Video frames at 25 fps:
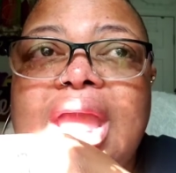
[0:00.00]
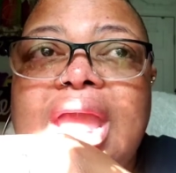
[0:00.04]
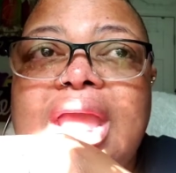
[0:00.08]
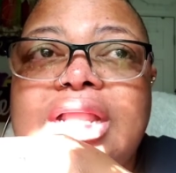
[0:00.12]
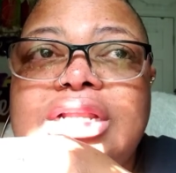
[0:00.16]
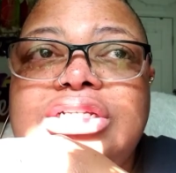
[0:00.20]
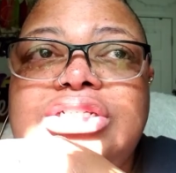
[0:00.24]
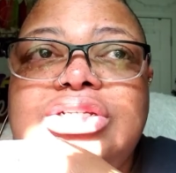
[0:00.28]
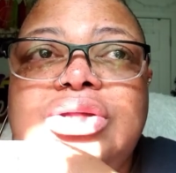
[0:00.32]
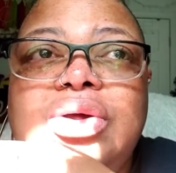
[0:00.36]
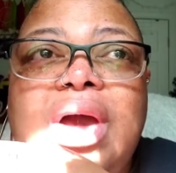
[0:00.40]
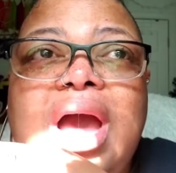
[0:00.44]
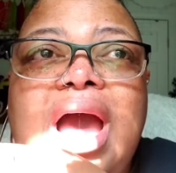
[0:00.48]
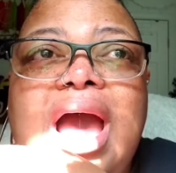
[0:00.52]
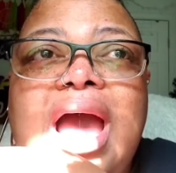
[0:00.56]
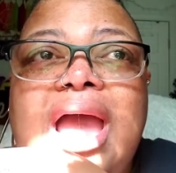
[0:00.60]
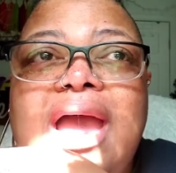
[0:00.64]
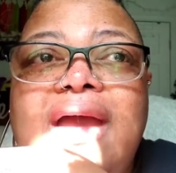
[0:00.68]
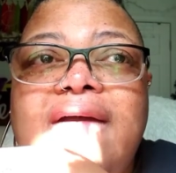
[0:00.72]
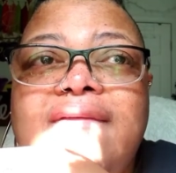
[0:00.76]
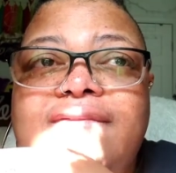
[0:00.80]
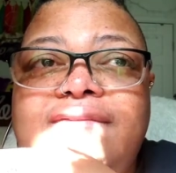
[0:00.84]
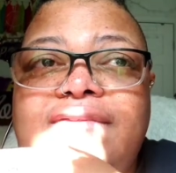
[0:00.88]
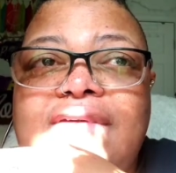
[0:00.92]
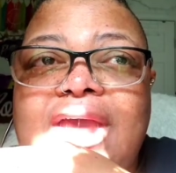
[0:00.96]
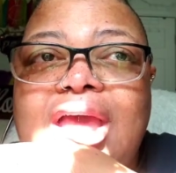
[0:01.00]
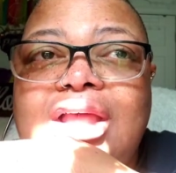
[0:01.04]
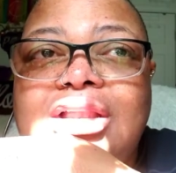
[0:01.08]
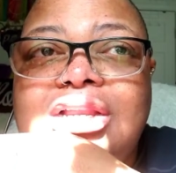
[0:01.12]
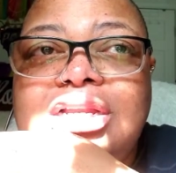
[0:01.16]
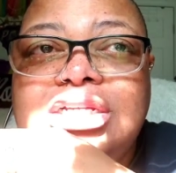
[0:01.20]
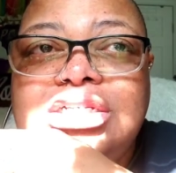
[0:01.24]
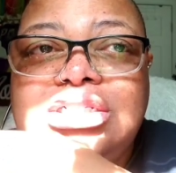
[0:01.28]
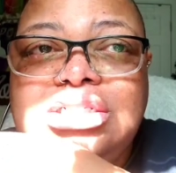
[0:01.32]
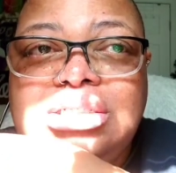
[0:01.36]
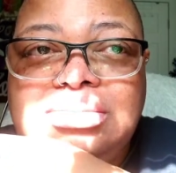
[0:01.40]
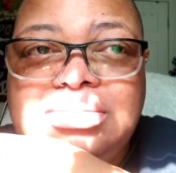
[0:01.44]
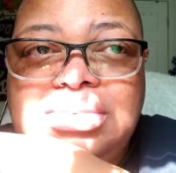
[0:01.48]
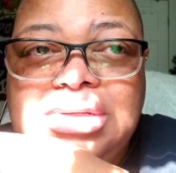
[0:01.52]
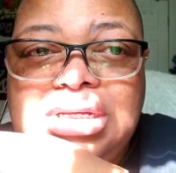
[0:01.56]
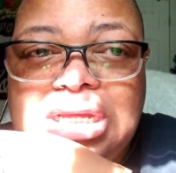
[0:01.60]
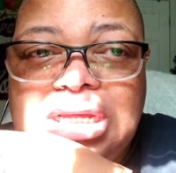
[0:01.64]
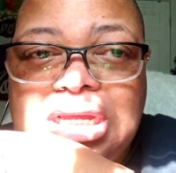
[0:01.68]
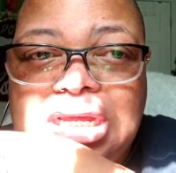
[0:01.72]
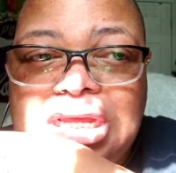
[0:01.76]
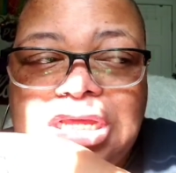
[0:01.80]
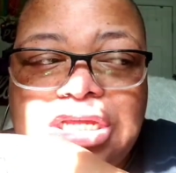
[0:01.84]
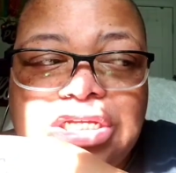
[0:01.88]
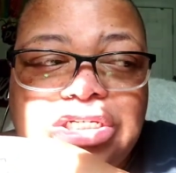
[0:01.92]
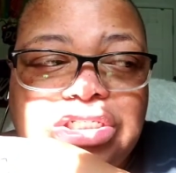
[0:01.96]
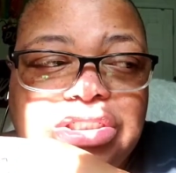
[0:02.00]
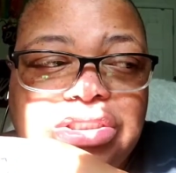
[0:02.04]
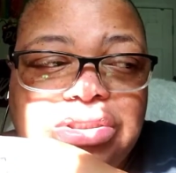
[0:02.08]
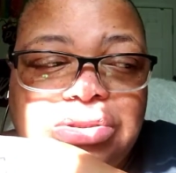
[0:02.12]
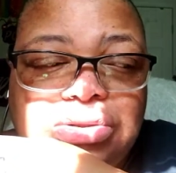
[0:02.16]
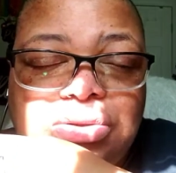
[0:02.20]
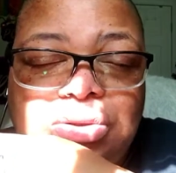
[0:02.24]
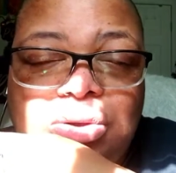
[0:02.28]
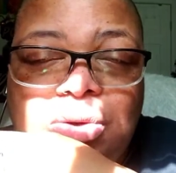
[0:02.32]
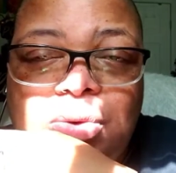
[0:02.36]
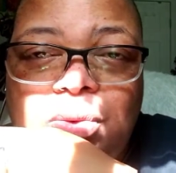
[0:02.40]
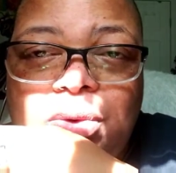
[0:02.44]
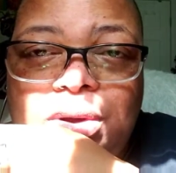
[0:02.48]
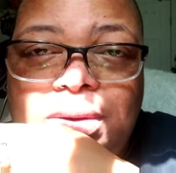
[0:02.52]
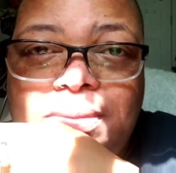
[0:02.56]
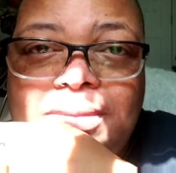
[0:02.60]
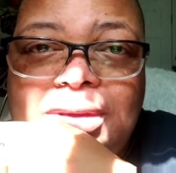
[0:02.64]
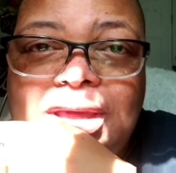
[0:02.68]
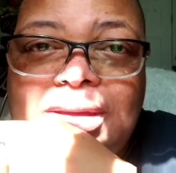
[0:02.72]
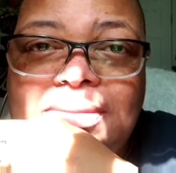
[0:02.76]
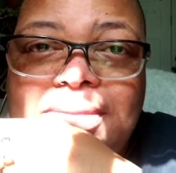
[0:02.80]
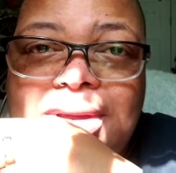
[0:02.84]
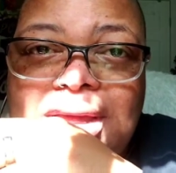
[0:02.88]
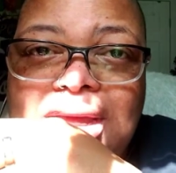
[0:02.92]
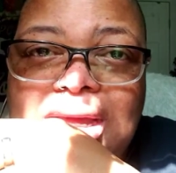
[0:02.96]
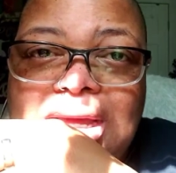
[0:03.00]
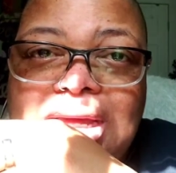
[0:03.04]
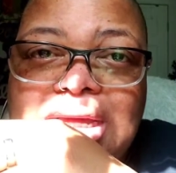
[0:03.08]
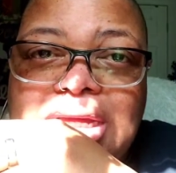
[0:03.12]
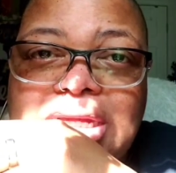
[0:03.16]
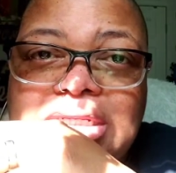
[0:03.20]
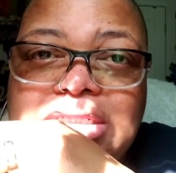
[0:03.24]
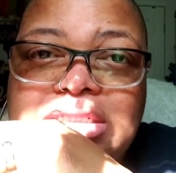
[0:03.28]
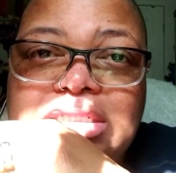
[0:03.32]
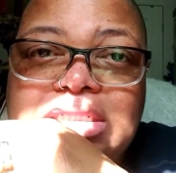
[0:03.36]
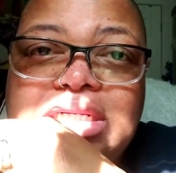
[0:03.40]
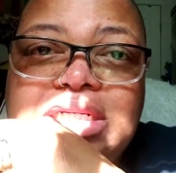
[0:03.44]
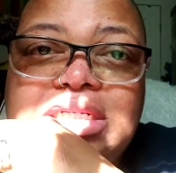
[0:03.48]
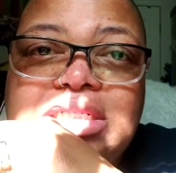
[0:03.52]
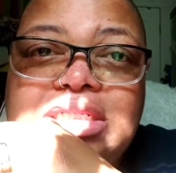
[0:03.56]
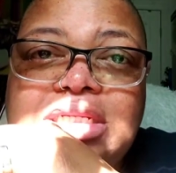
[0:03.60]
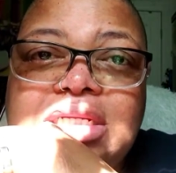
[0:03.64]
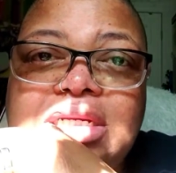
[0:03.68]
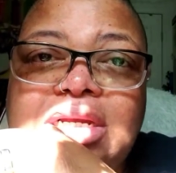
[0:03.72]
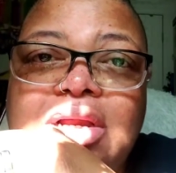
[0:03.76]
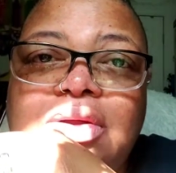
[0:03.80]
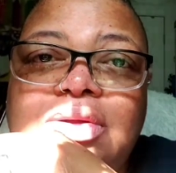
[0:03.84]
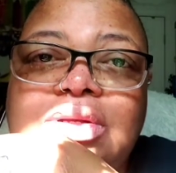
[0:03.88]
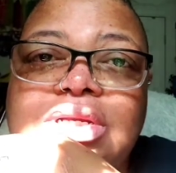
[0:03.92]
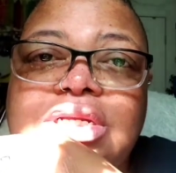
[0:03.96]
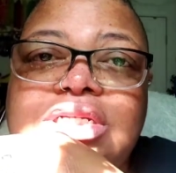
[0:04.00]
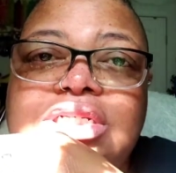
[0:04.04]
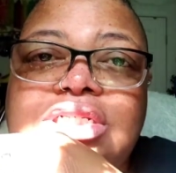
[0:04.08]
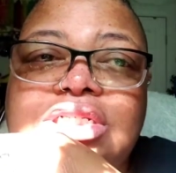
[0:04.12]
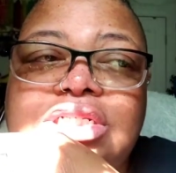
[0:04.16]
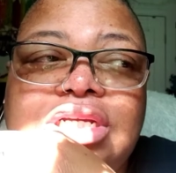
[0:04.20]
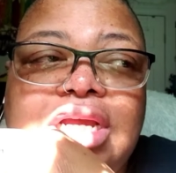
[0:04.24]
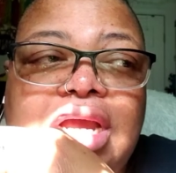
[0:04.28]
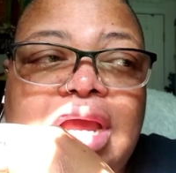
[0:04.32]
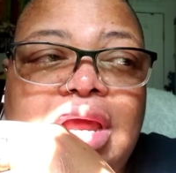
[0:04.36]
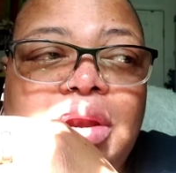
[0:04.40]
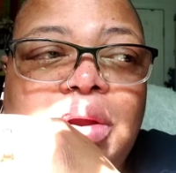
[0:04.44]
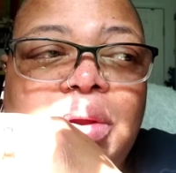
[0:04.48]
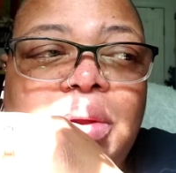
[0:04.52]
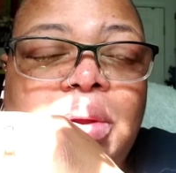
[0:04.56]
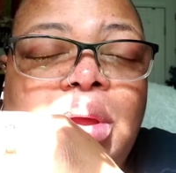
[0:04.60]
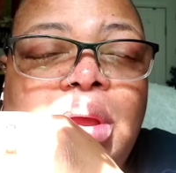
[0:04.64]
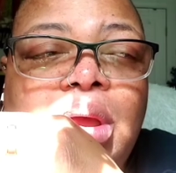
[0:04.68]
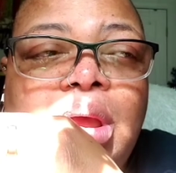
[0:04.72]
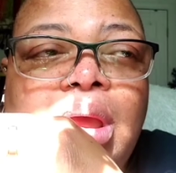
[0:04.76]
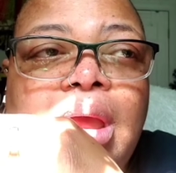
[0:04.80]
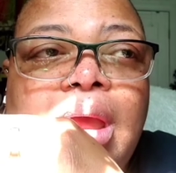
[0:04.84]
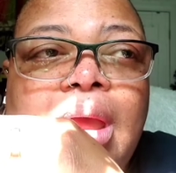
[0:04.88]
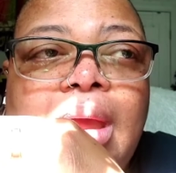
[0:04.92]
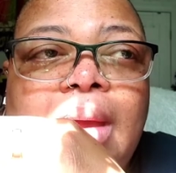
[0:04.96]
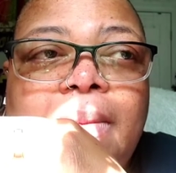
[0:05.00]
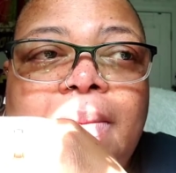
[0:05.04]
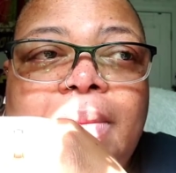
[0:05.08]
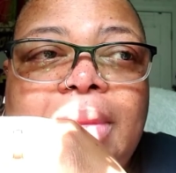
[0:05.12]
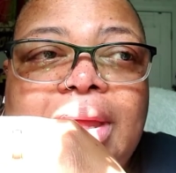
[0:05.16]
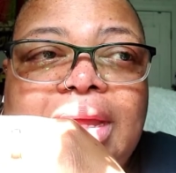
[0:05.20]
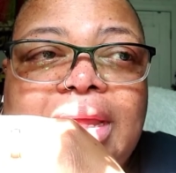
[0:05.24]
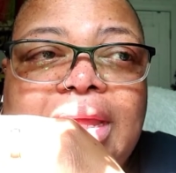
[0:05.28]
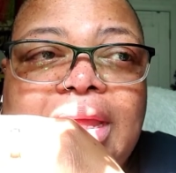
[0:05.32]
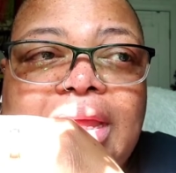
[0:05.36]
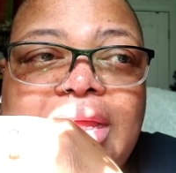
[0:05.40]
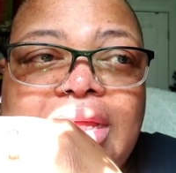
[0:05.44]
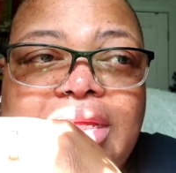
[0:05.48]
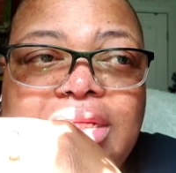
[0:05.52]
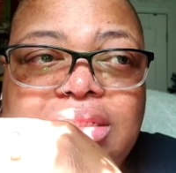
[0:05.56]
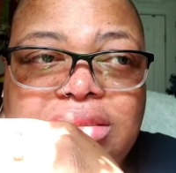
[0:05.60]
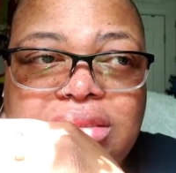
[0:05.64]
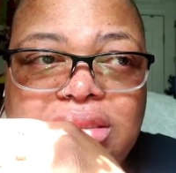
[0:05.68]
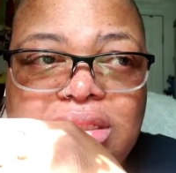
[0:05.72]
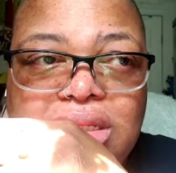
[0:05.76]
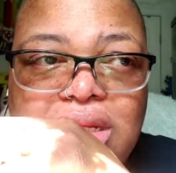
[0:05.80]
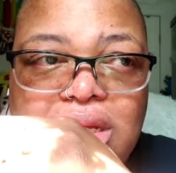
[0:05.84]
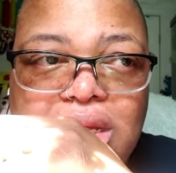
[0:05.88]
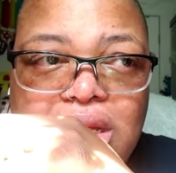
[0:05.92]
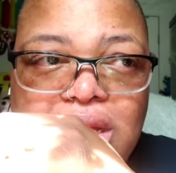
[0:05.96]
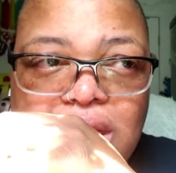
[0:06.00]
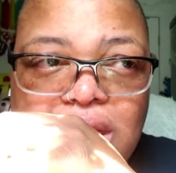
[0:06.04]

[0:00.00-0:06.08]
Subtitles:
And so I have found it to be an issue with me being consistent on this channel, because